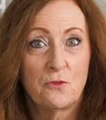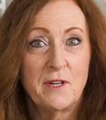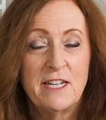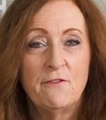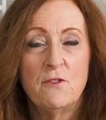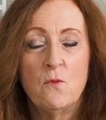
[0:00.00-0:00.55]
three
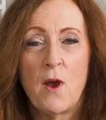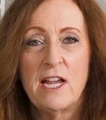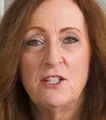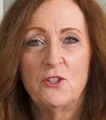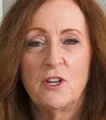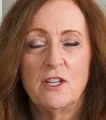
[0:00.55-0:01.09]
different
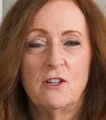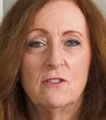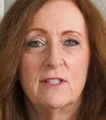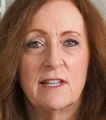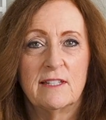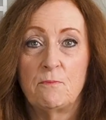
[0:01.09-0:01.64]
ways you can
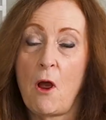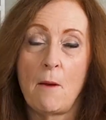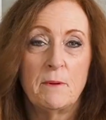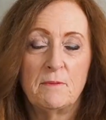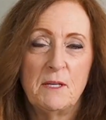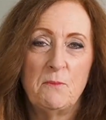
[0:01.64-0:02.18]
use this,
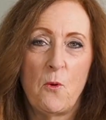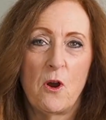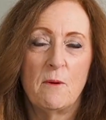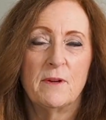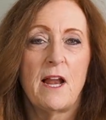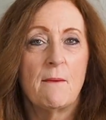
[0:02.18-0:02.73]
probably
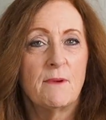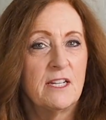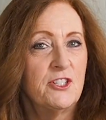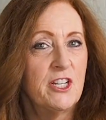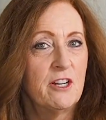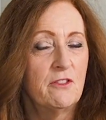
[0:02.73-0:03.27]
more, but I'm going
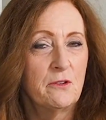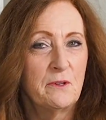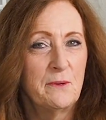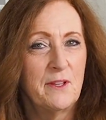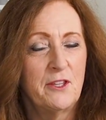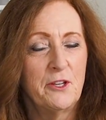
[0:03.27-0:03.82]
to share
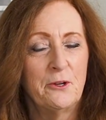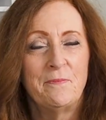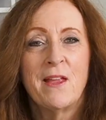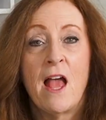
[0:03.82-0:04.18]
three with you.